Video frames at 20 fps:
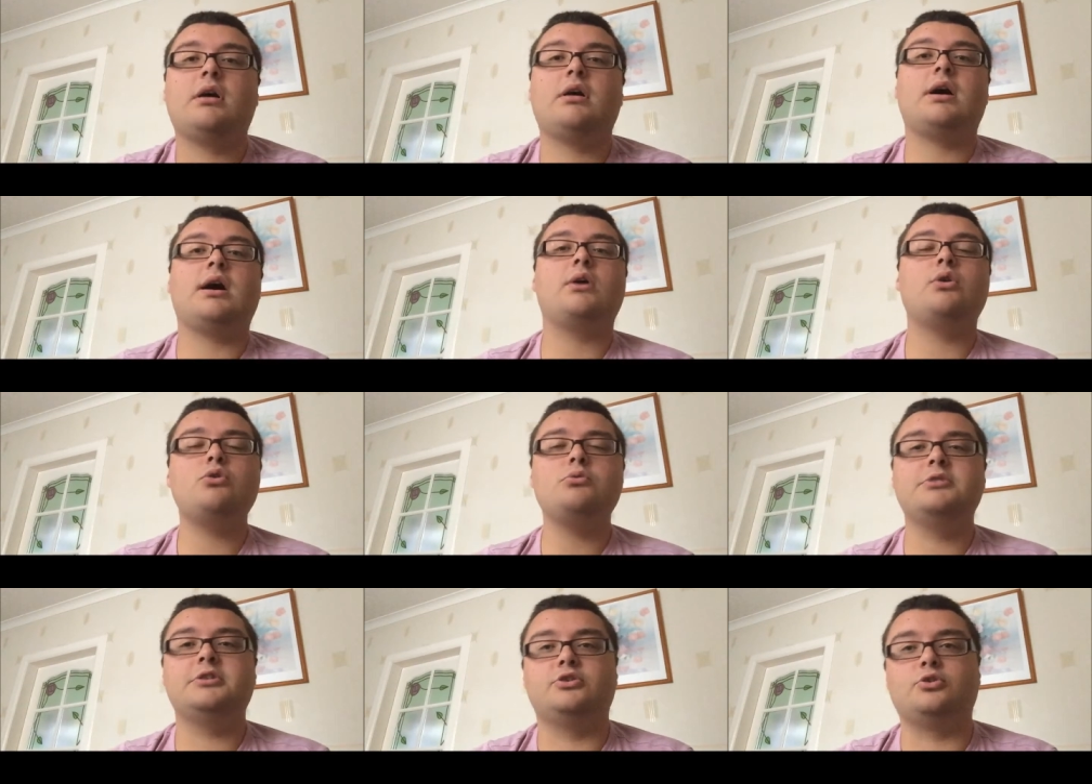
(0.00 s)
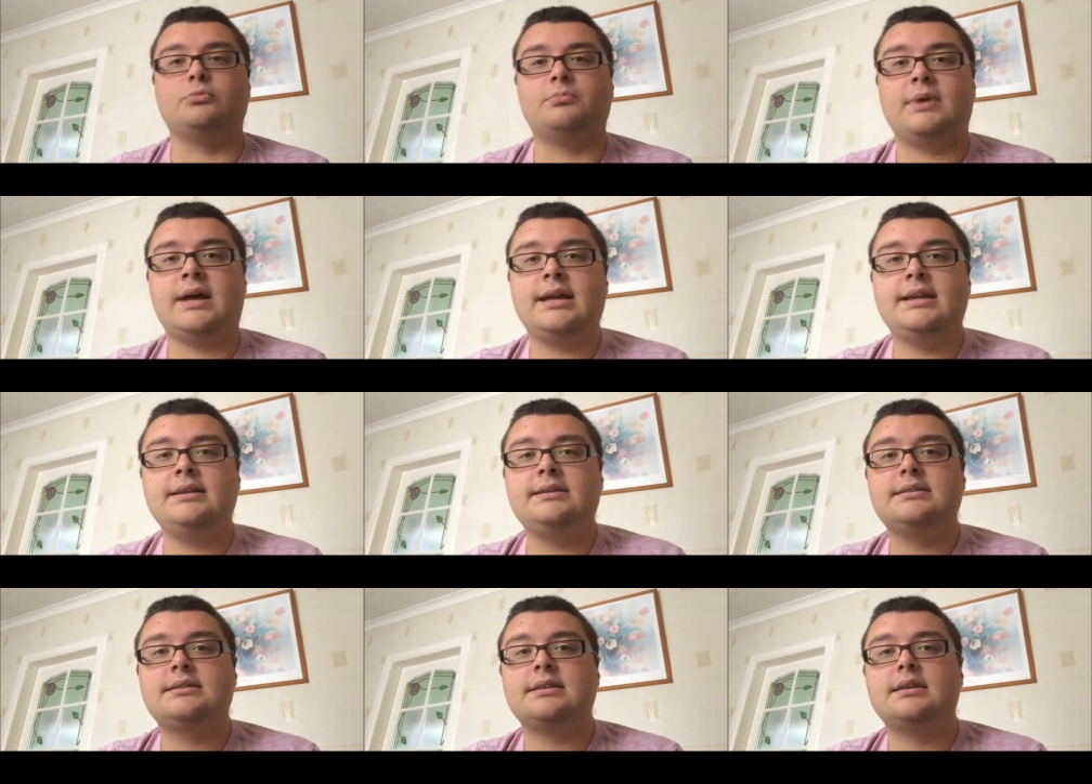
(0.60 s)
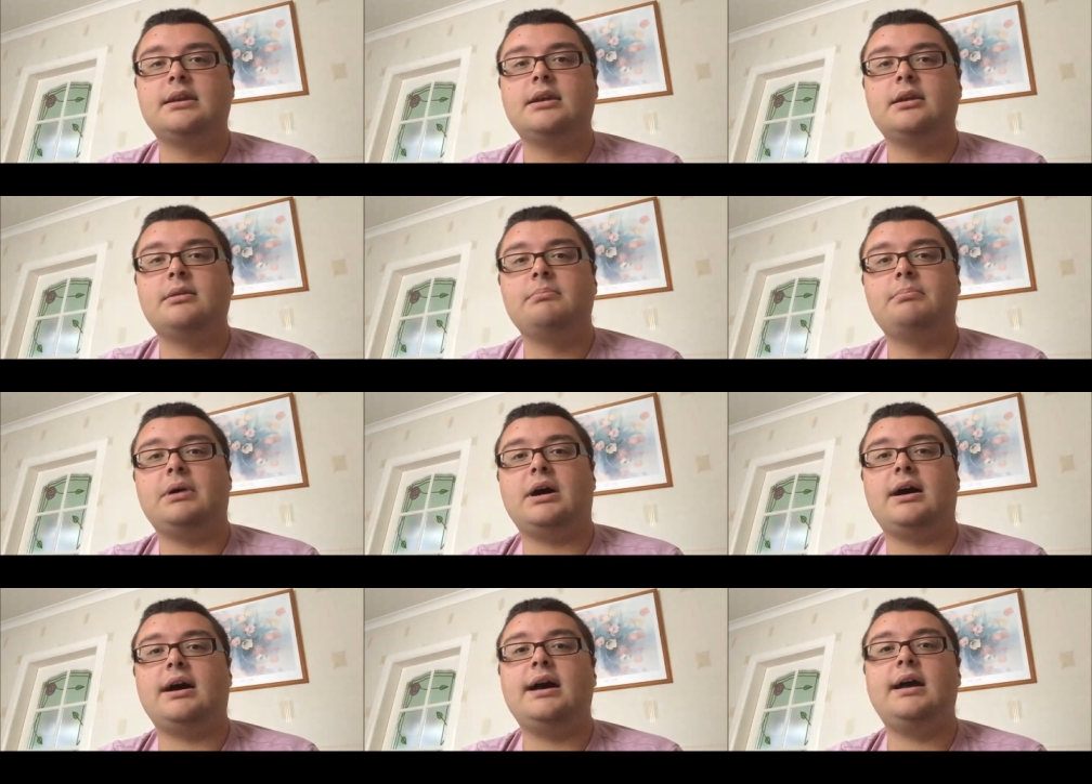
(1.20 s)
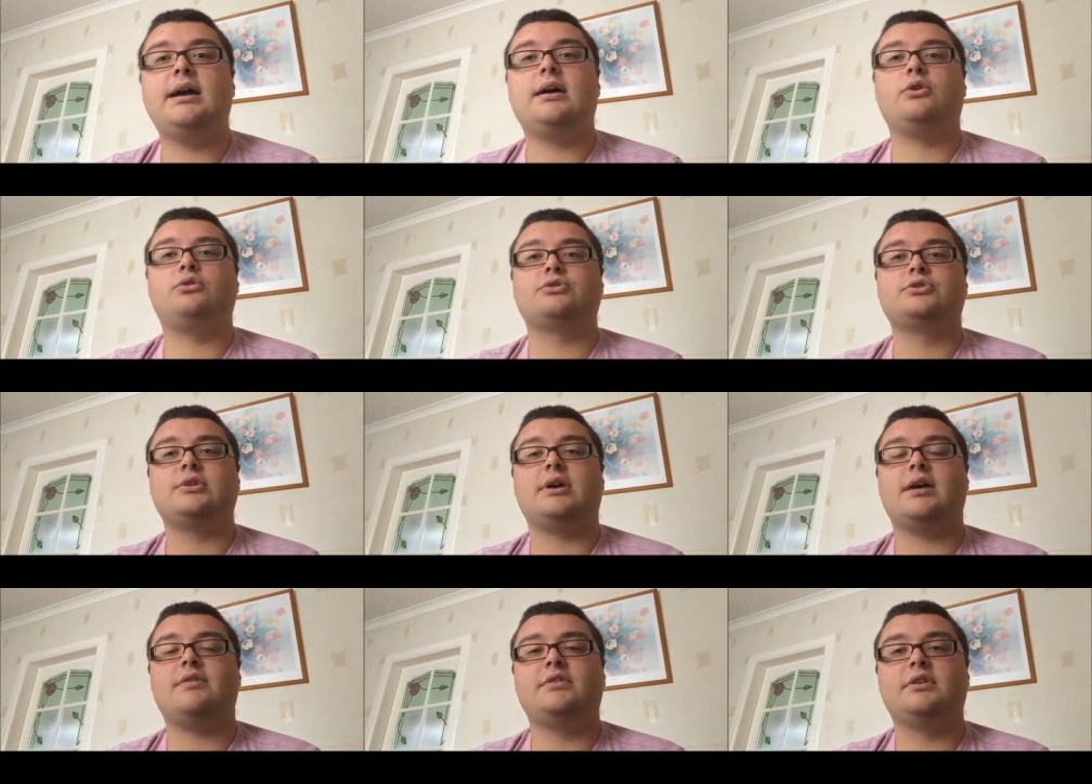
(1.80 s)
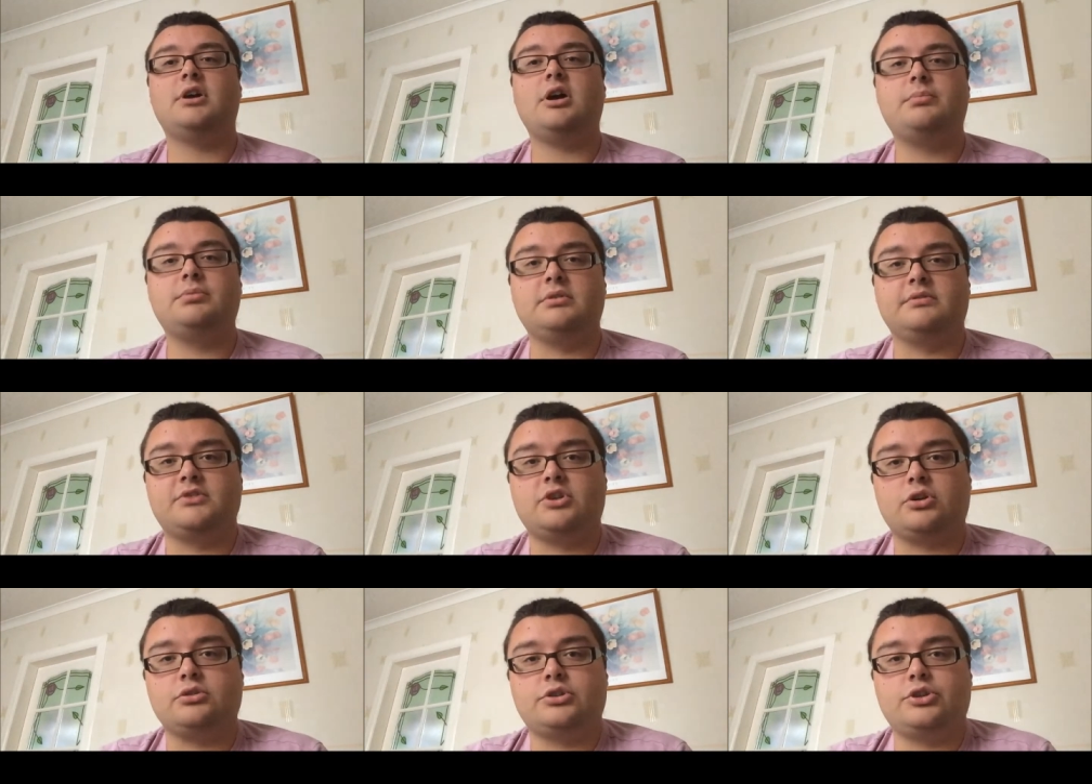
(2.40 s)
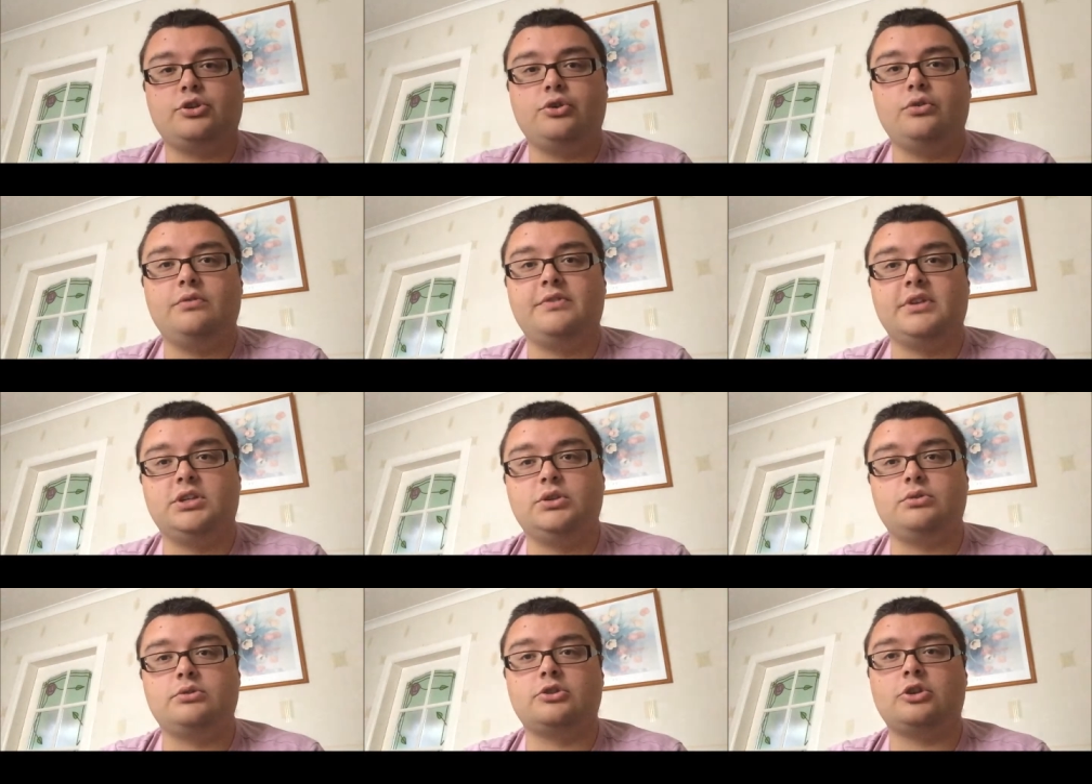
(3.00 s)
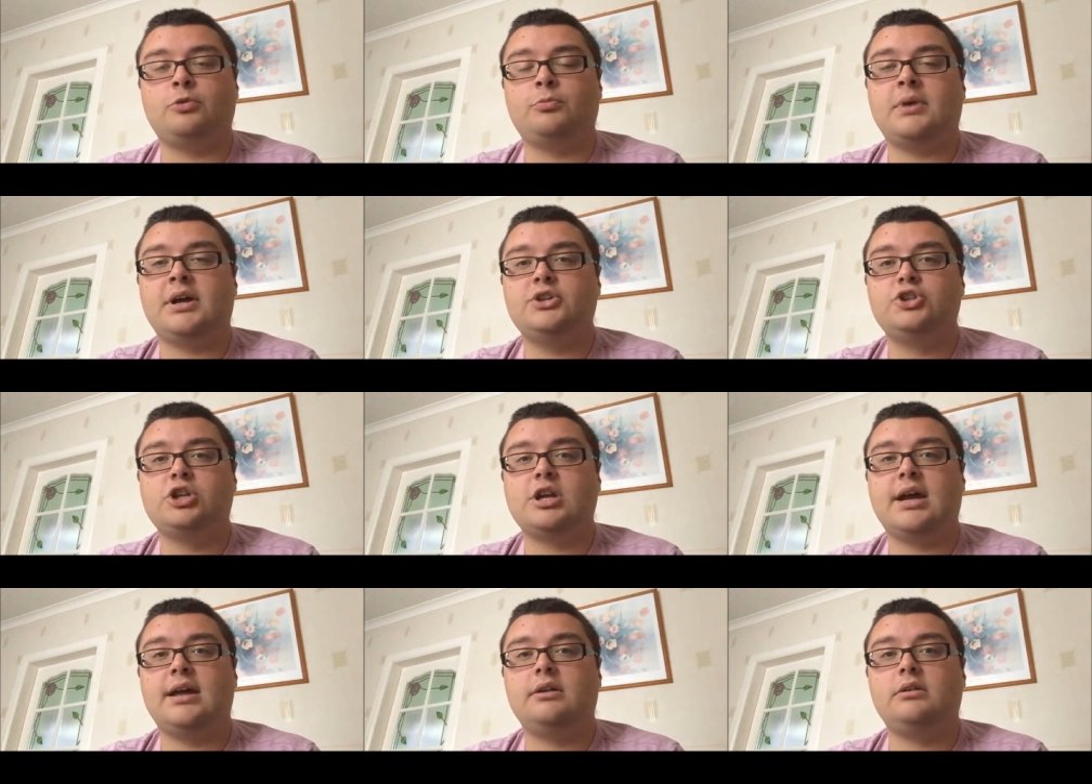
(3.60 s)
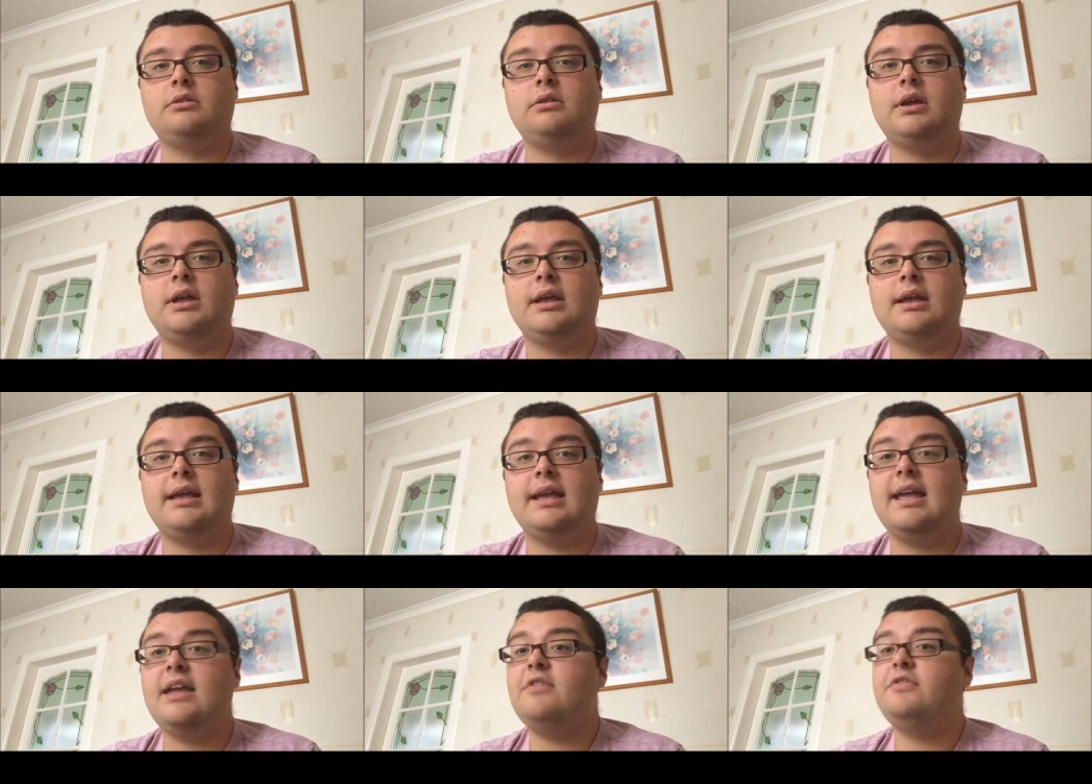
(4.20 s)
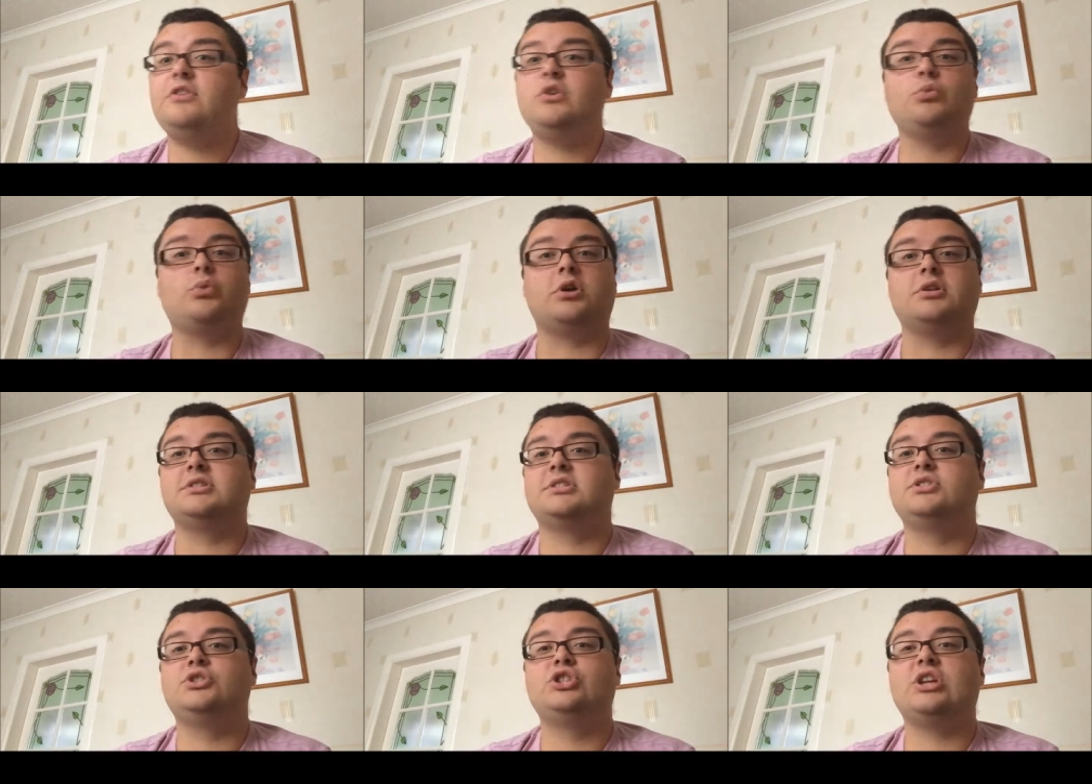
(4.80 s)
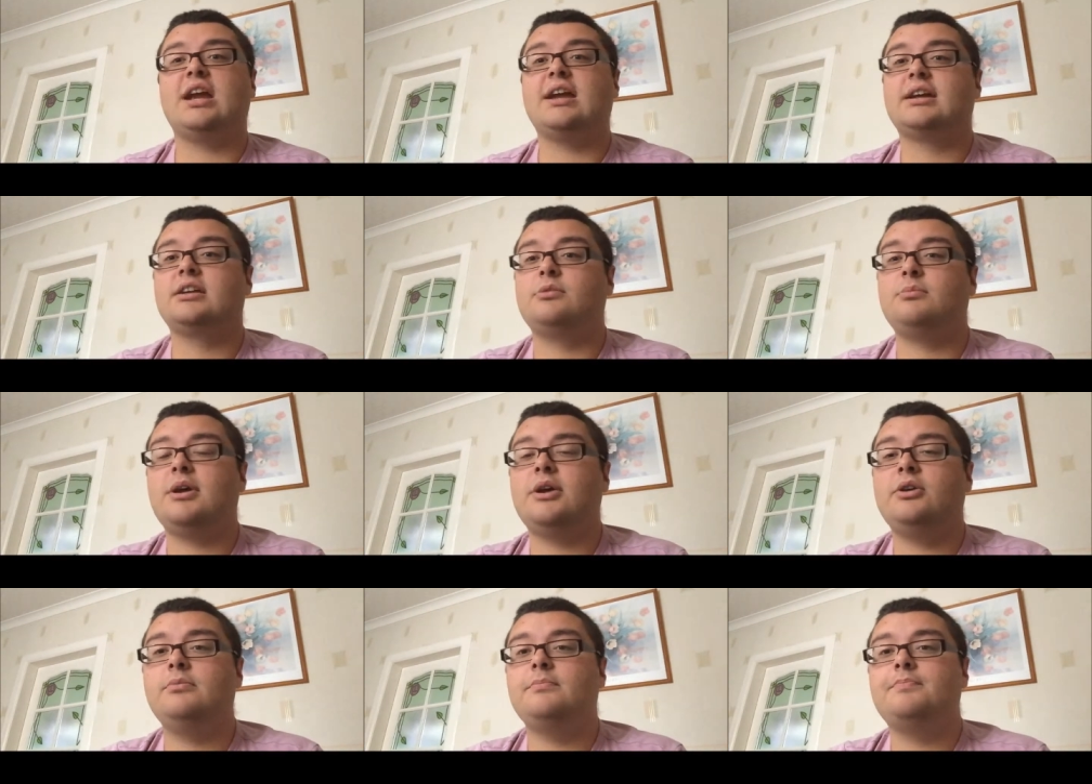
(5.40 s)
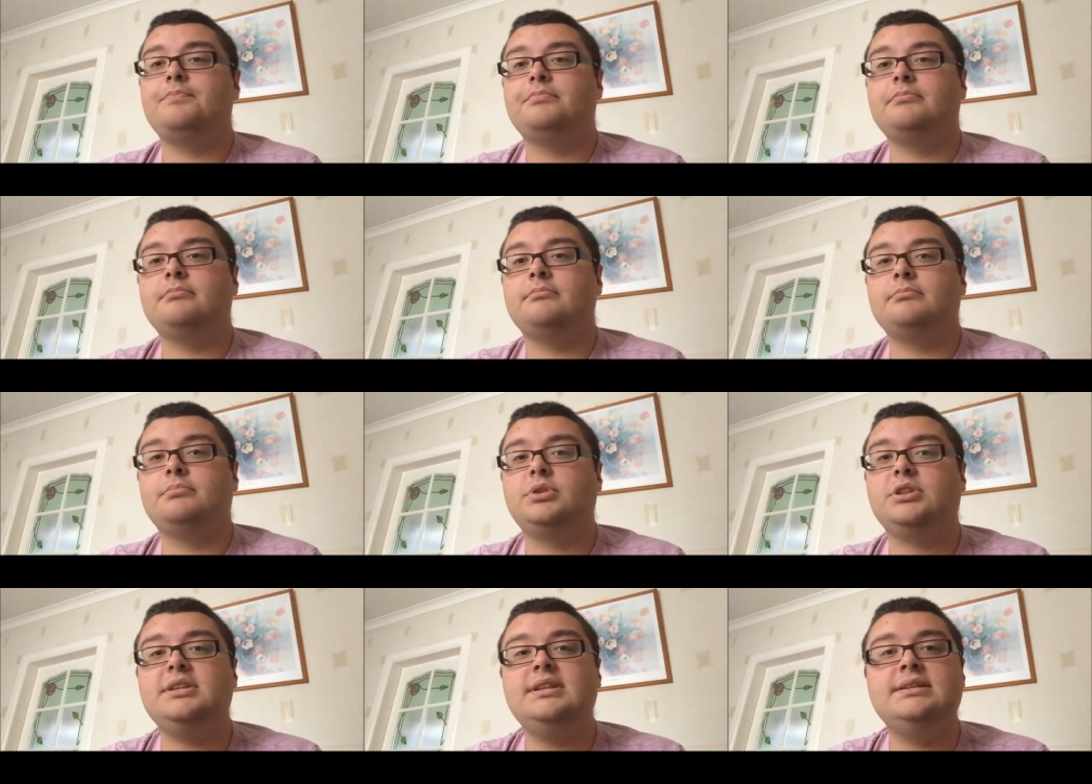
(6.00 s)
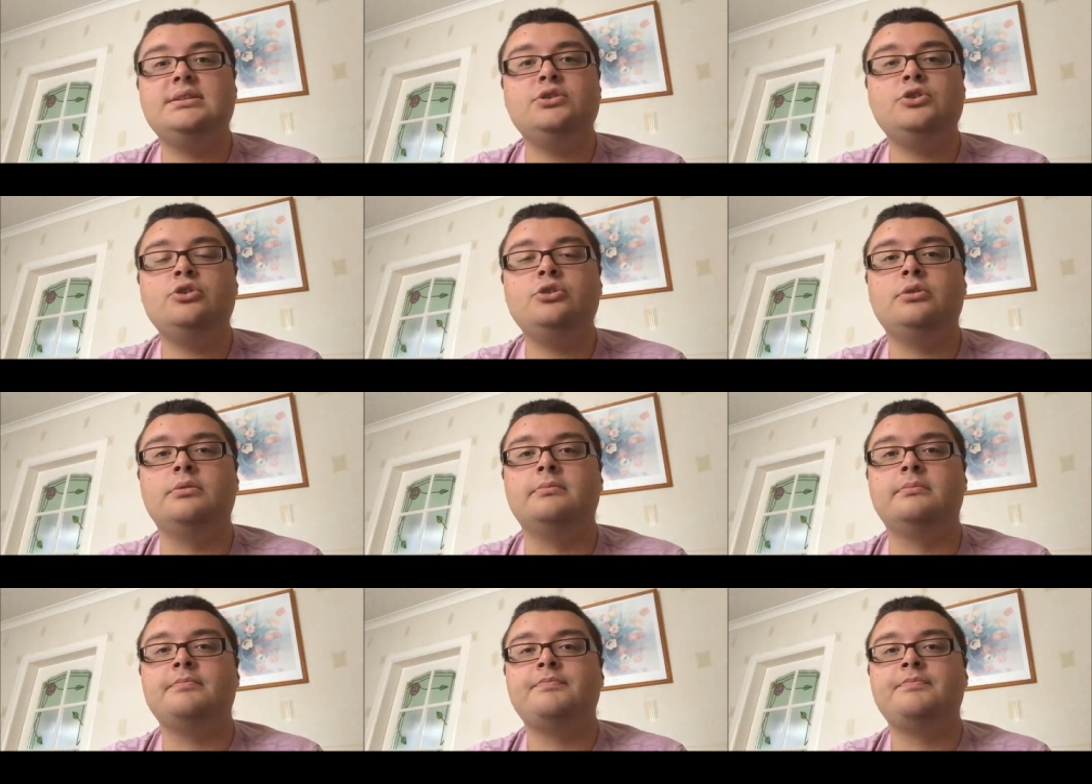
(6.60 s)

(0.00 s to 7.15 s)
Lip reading: I hope you don't mind, but I also have a couple of Doctor Who videos on my channel. If you want to check them out, please do.